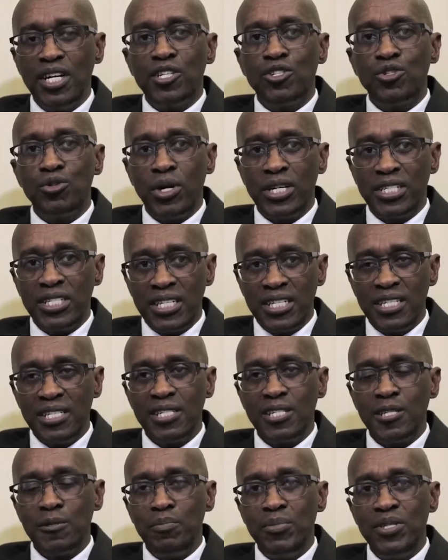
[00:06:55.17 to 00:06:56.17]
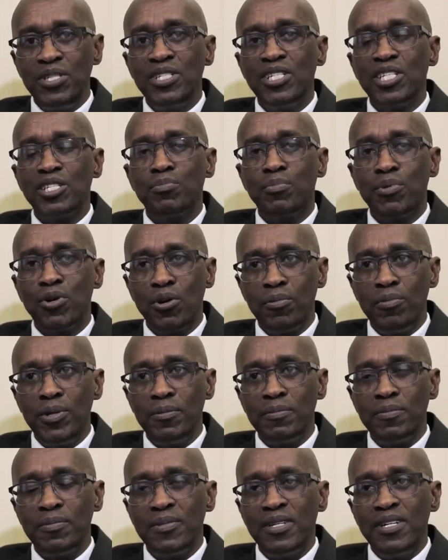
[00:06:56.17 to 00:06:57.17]
to address a business
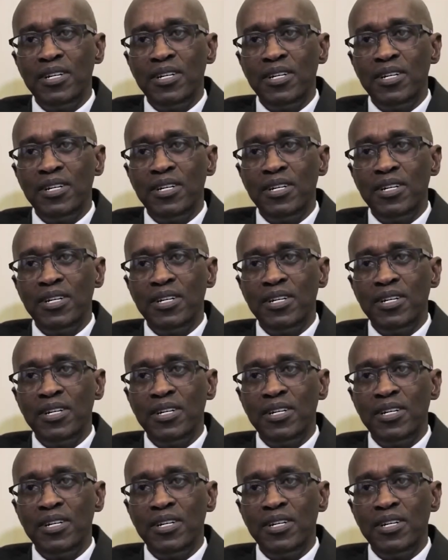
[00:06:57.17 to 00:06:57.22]
problem,